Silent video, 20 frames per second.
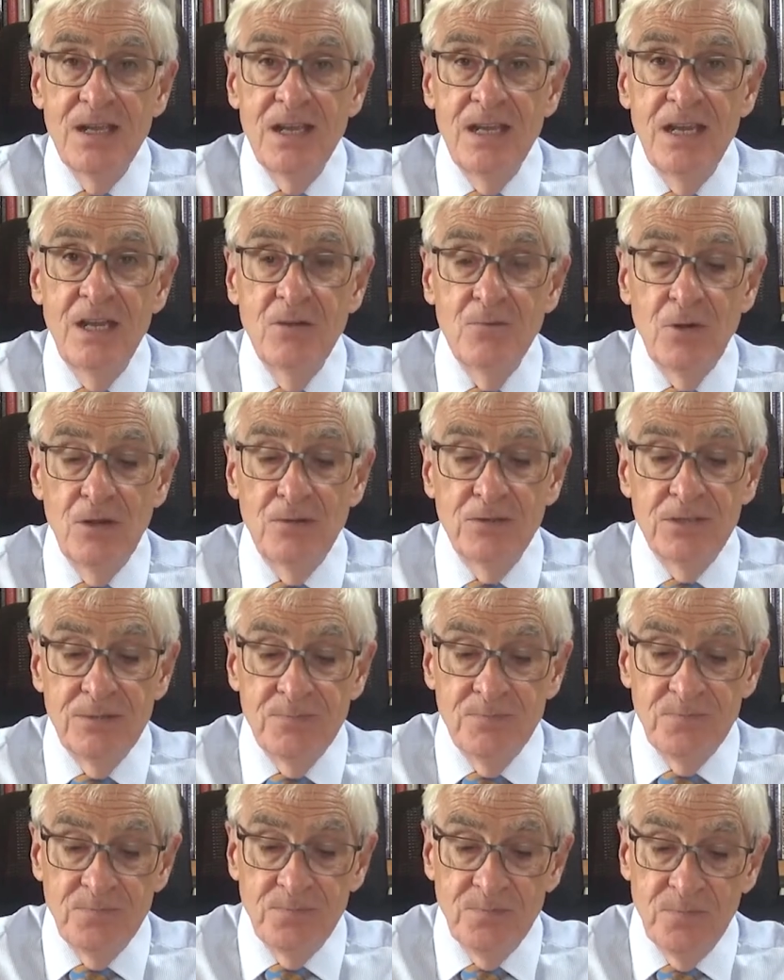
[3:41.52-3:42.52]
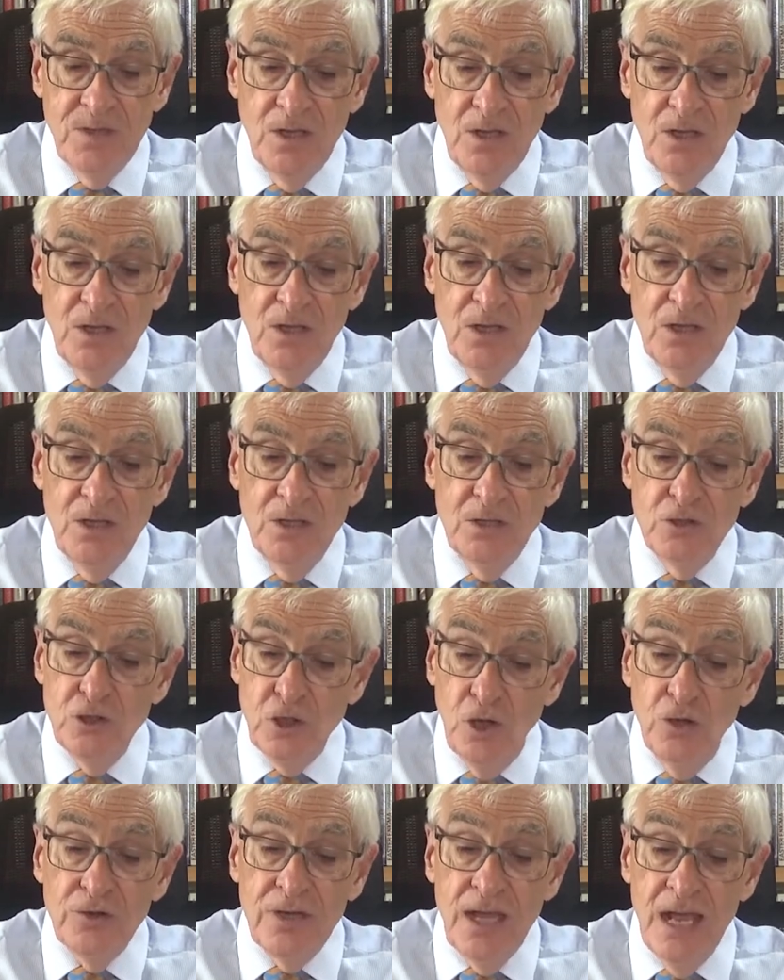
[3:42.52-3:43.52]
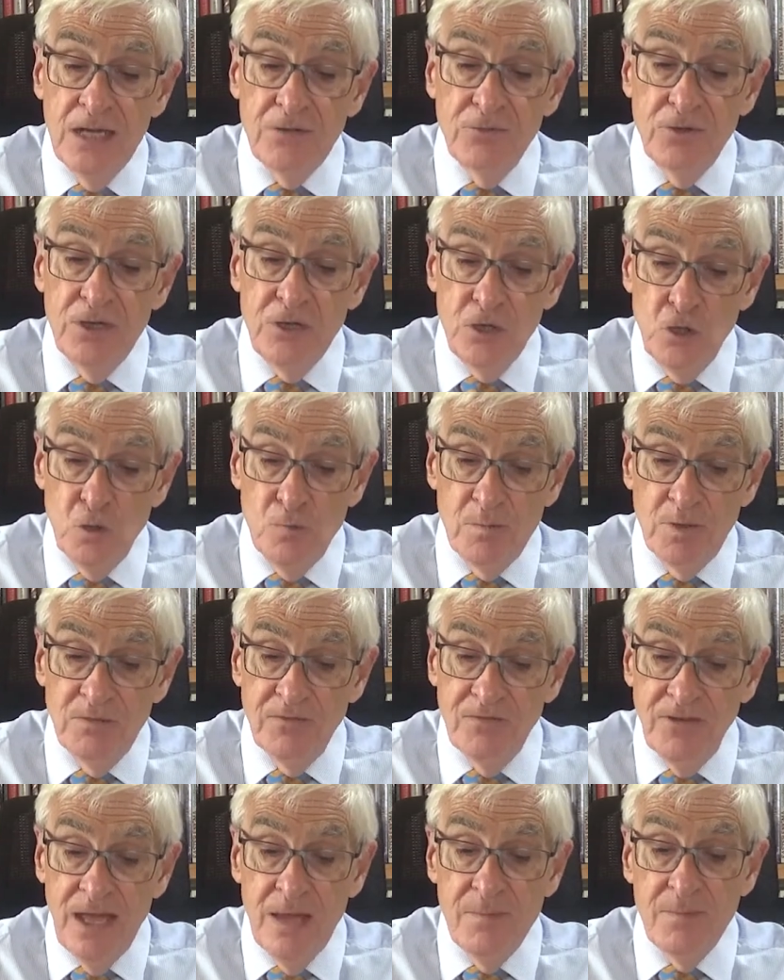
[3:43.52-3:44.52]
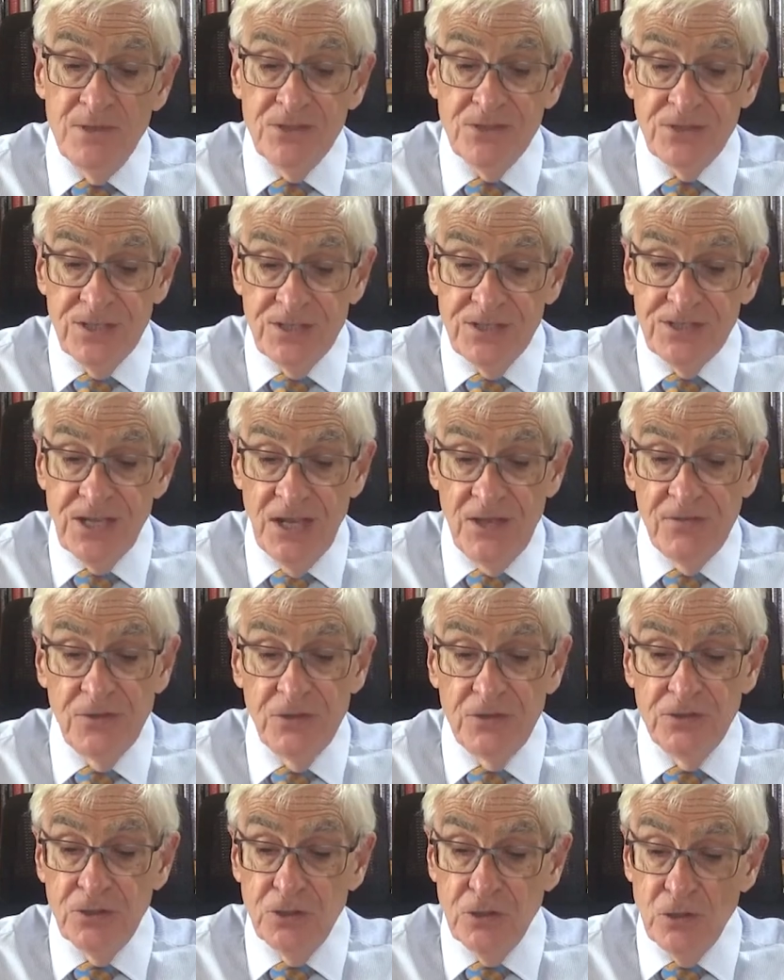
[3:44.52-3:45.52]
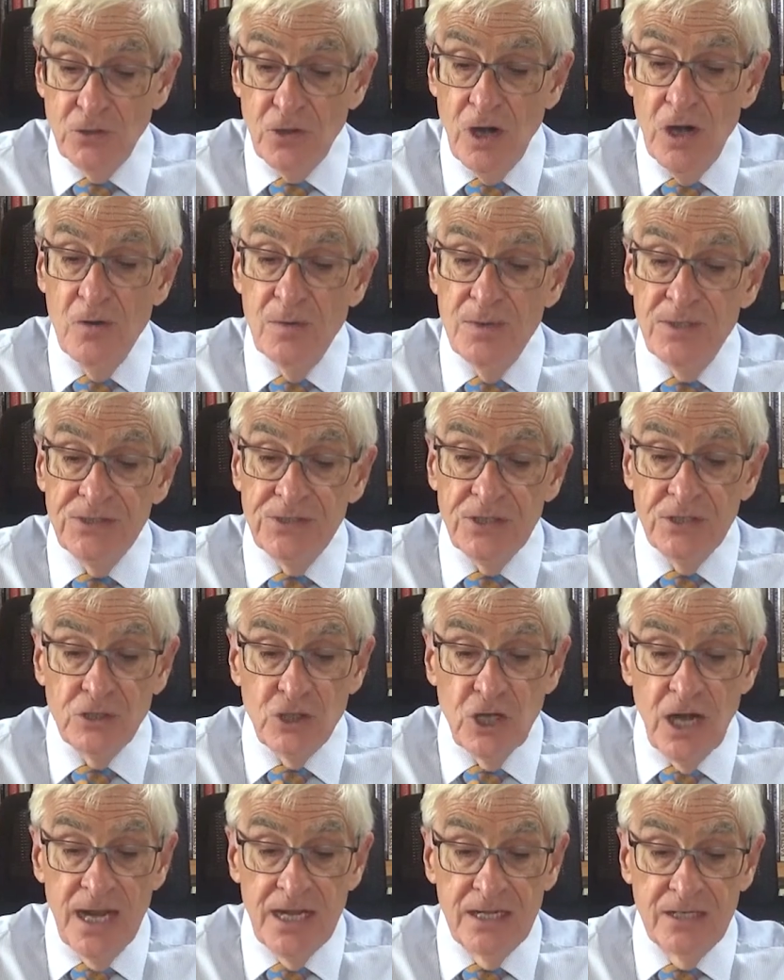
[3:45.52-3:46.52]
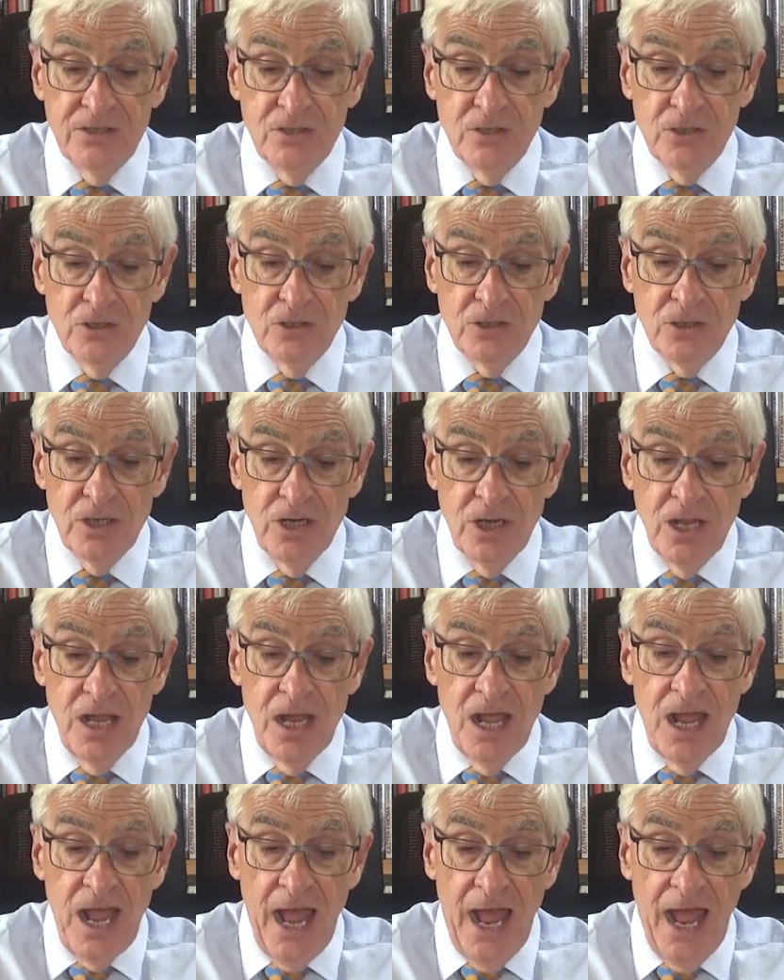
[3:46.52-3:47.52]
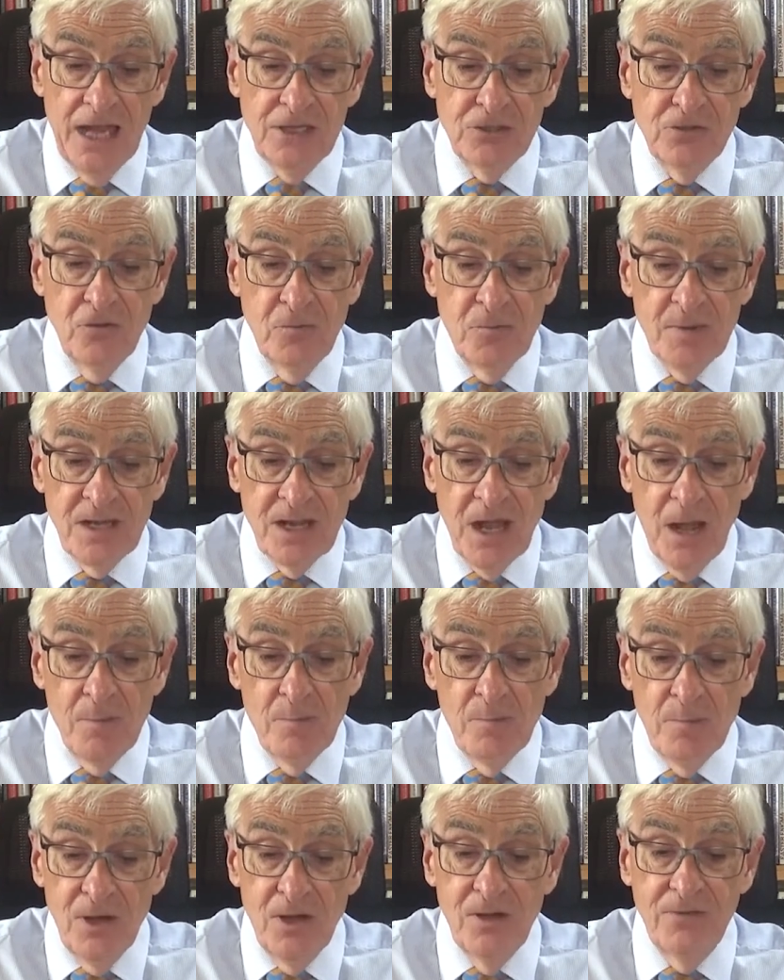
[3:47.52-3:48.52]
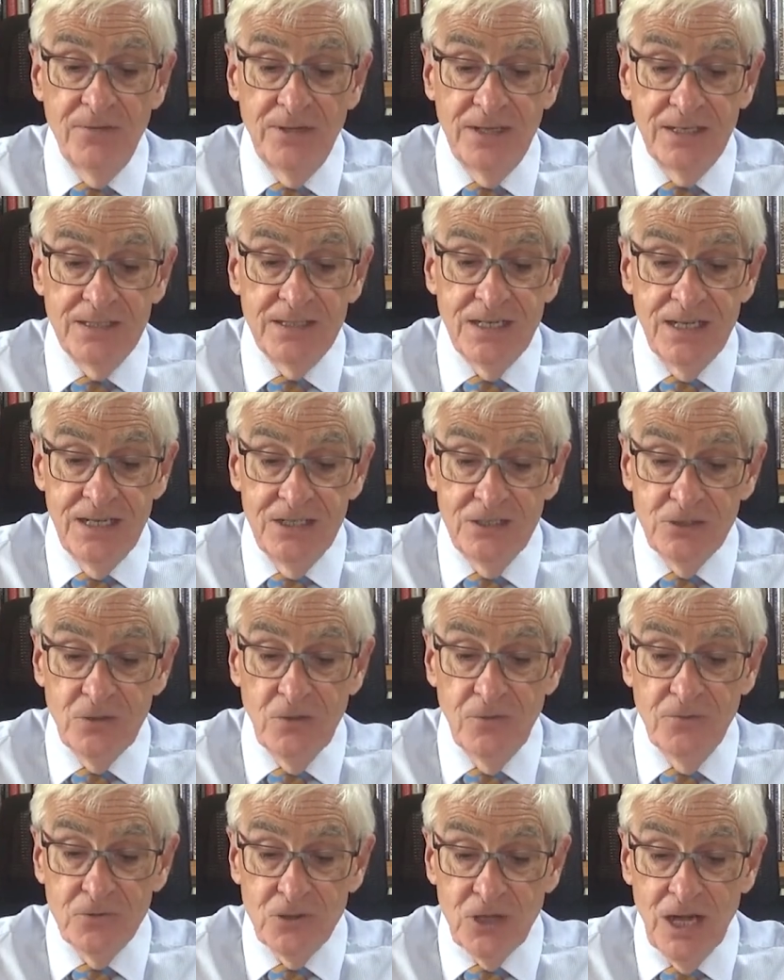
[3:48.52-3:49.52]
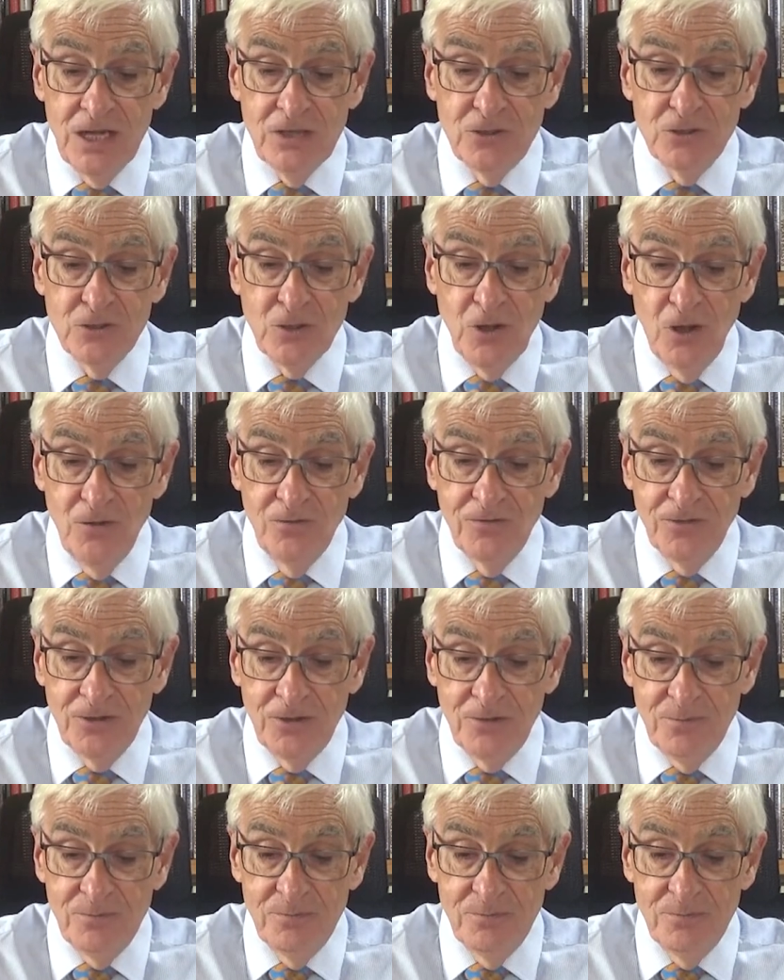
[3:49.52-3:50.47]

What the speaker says: He wrote, "John Henry Newman famously said that to grow is to change, and to have become perfect is to have changed often."